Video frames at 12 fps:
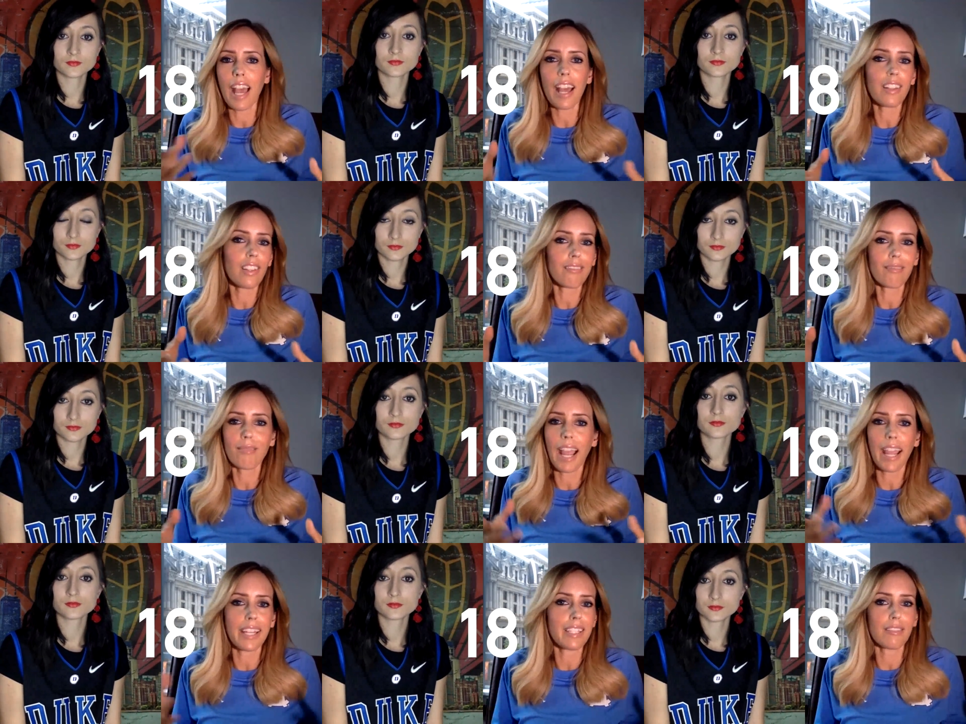Speaker 1: that
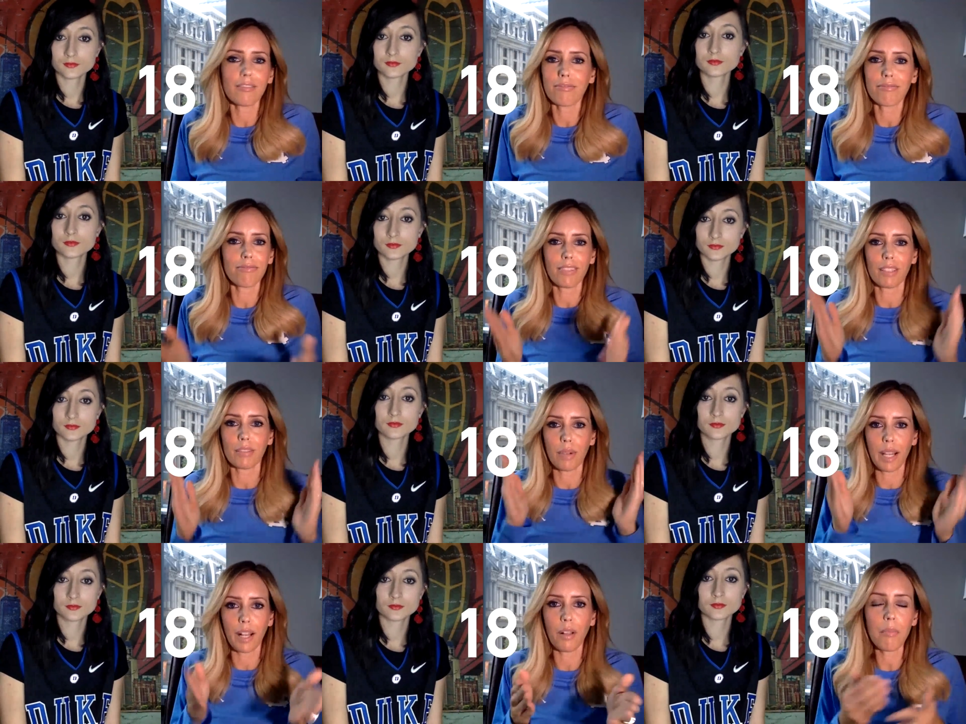kind of a
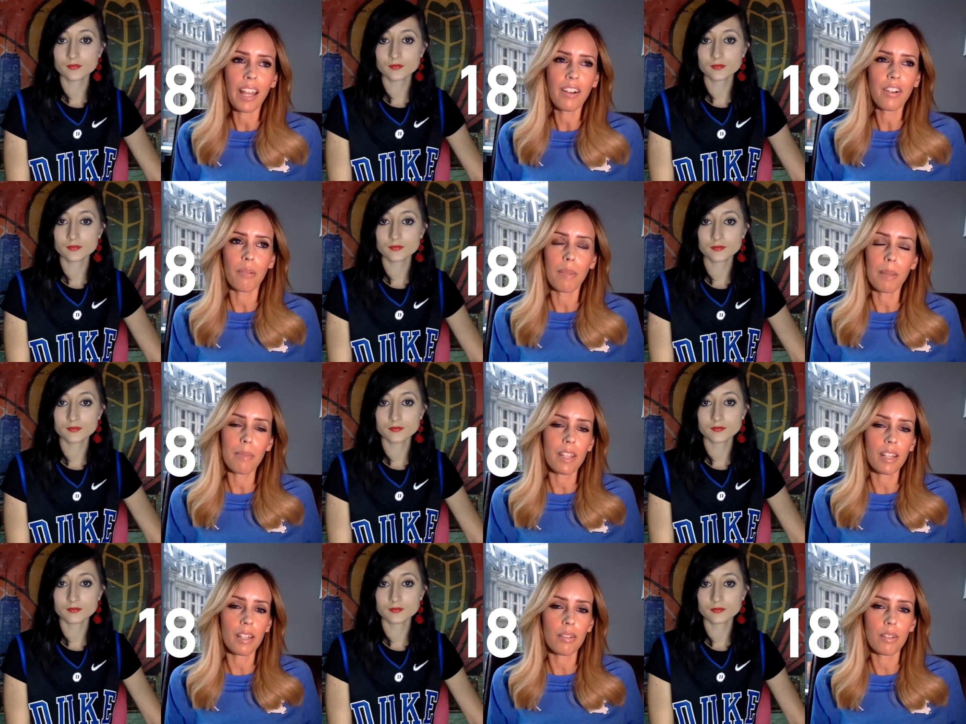realm. I don't know. Maybe
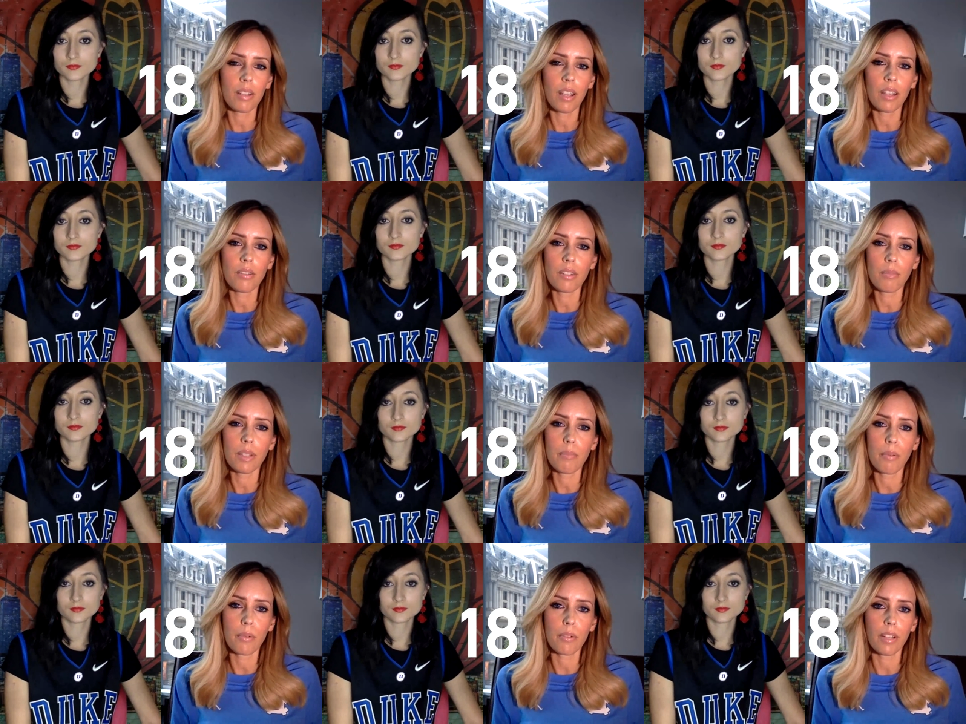that I, was, I used to be a
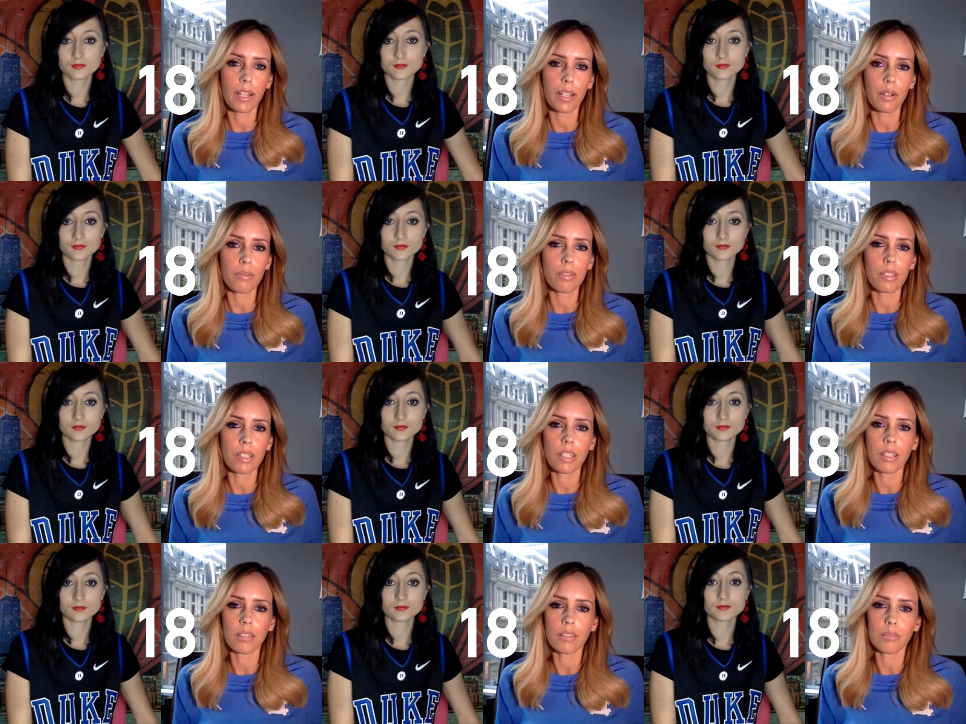borderline
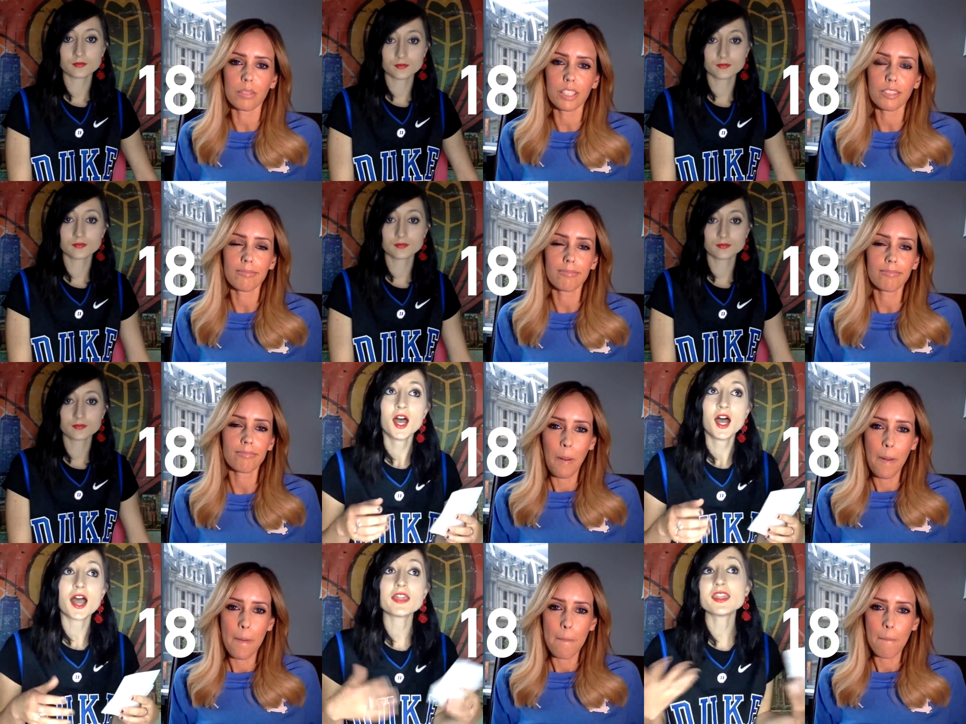OCD a little bit.
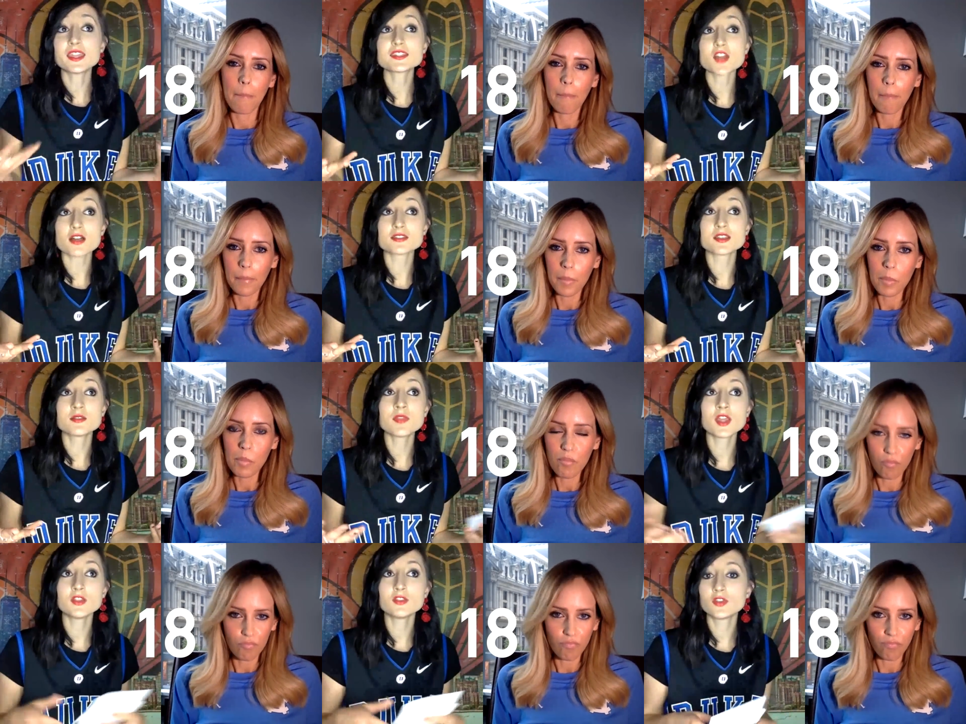
Speaker 2: I think it's awesome
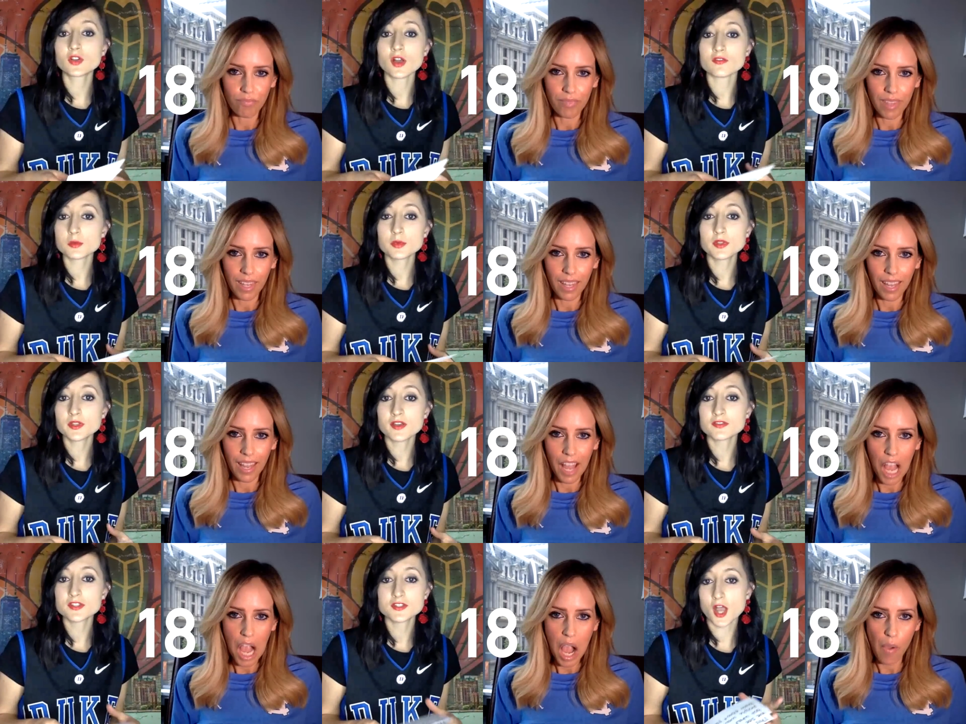that you feel comfortable
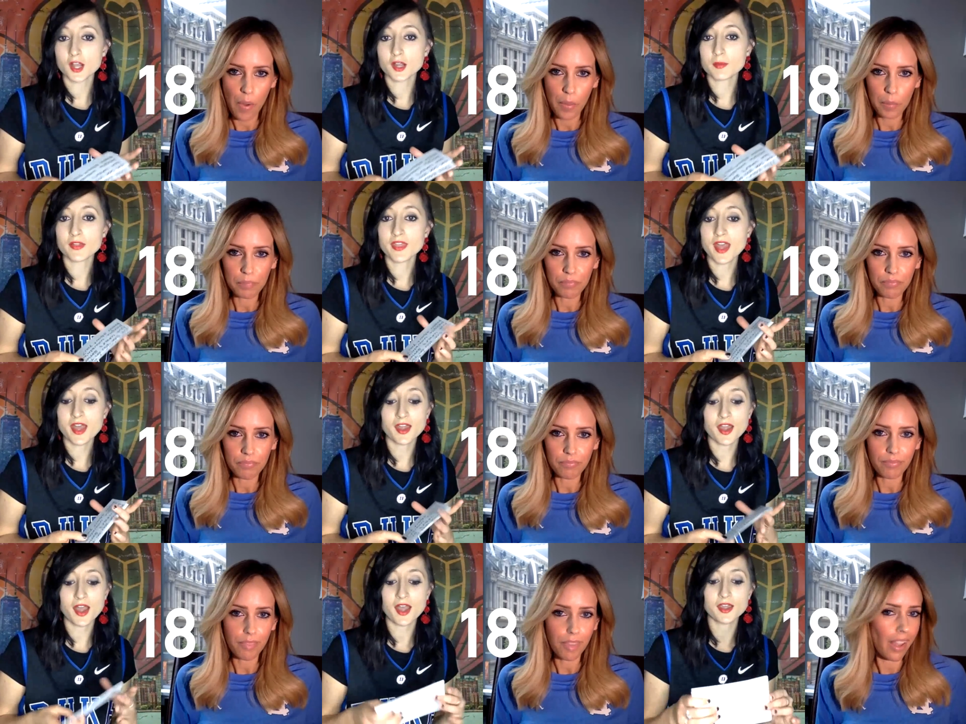enough to talk about
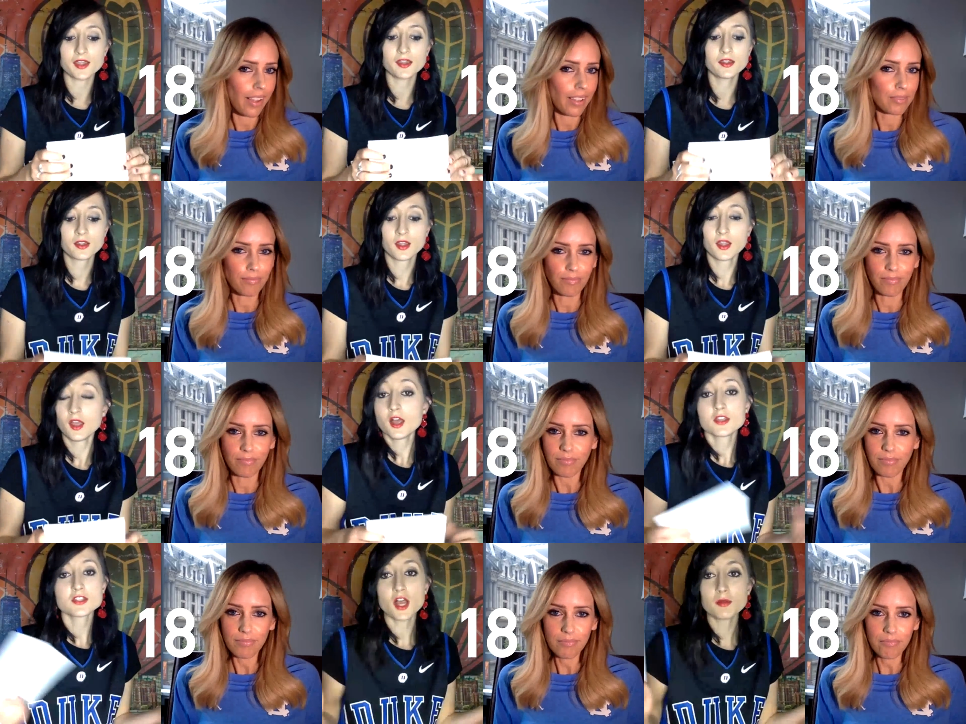that. I
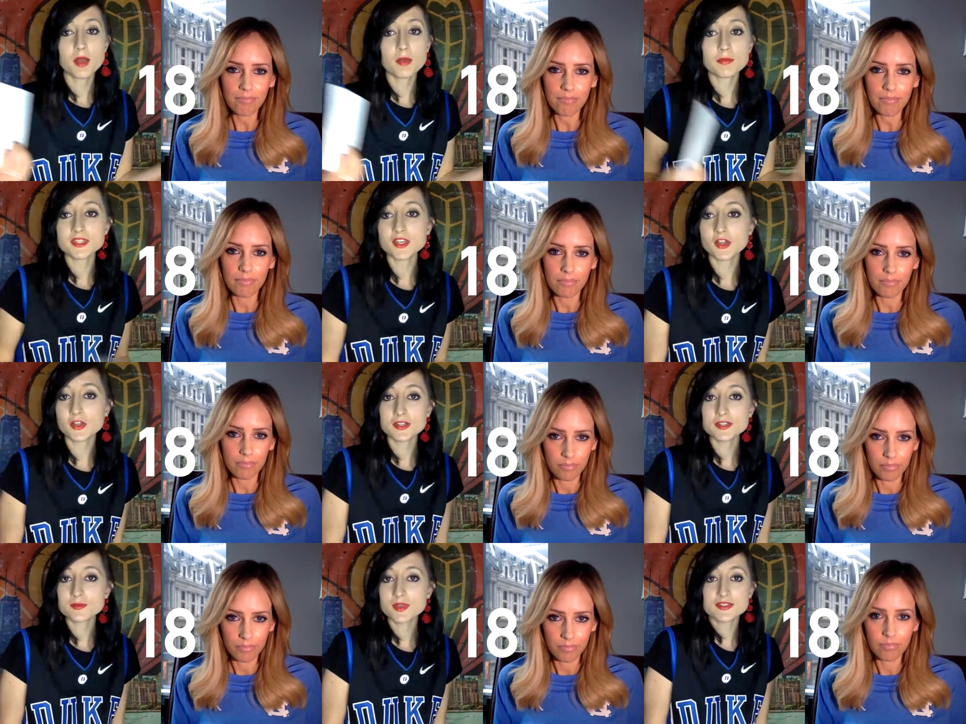talk about mental
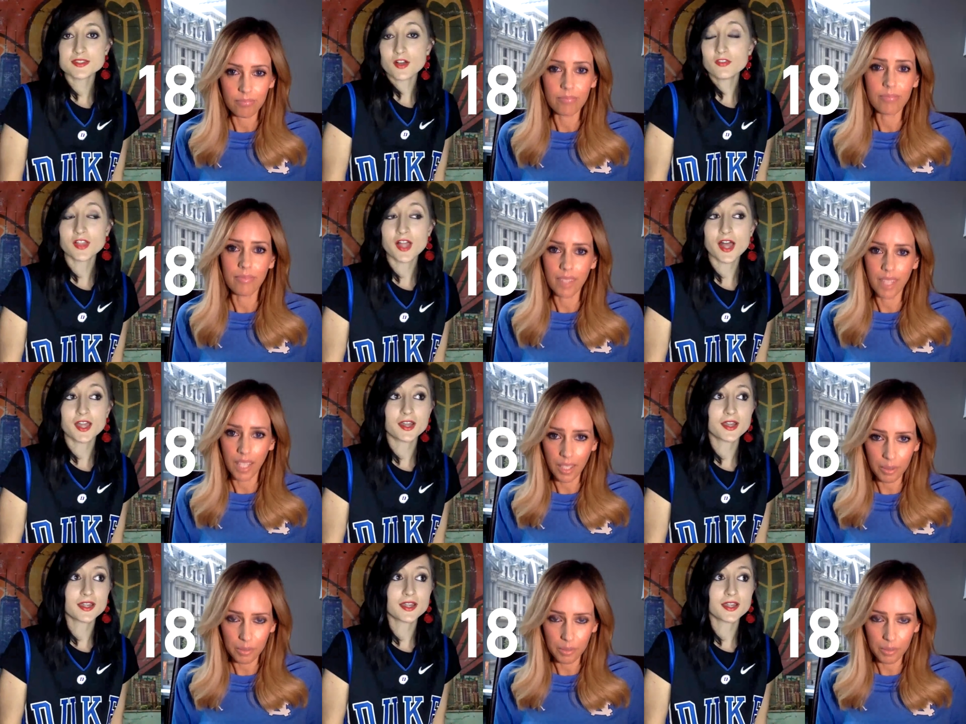illness myself a lot.